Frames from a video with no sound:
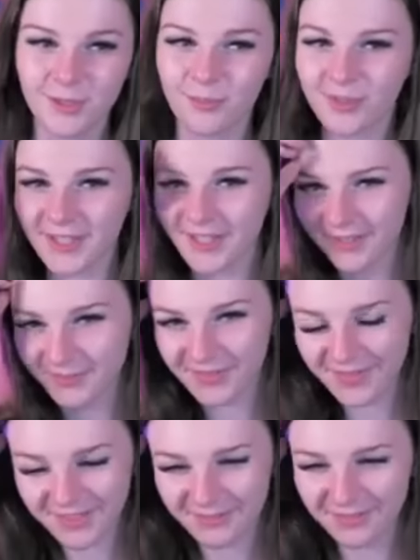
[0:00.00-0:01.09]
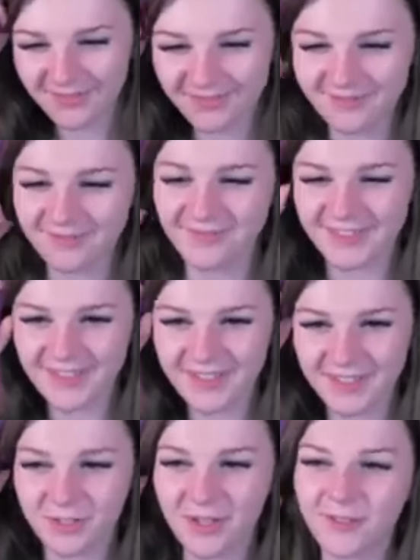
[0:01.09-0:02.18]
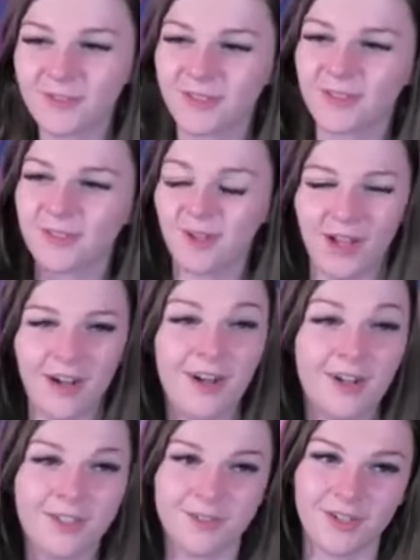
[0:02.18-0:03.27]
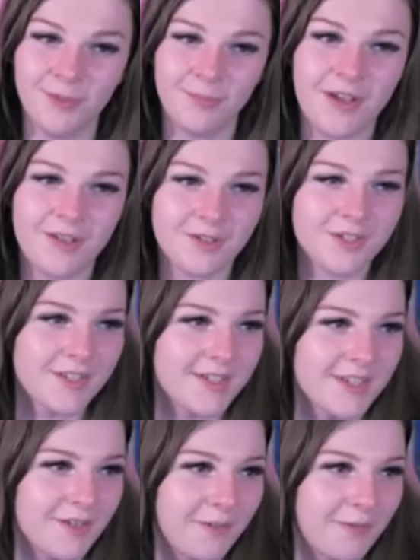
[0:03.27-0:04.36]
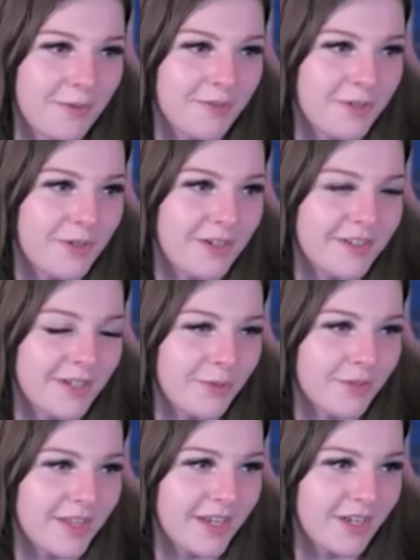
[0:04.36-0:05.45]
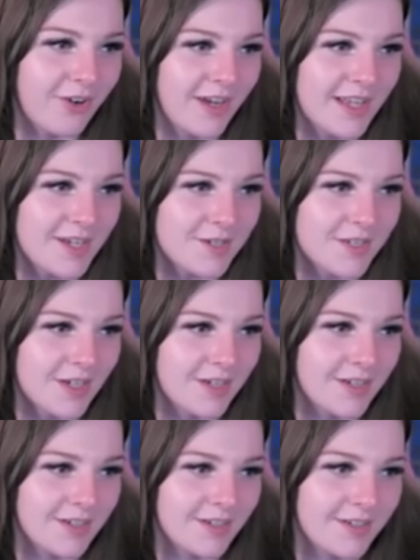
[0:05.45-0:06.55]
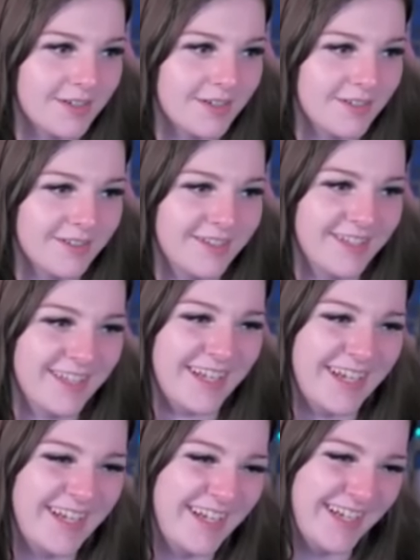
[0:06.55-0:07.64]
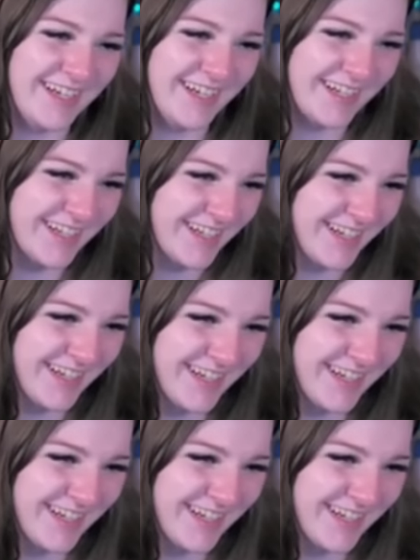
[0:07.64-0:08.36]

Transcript: But like, oh lord, you'd have to do, oh, dude. I'd pay you just to see if you could deal with getting your eyelashes done. I can do that.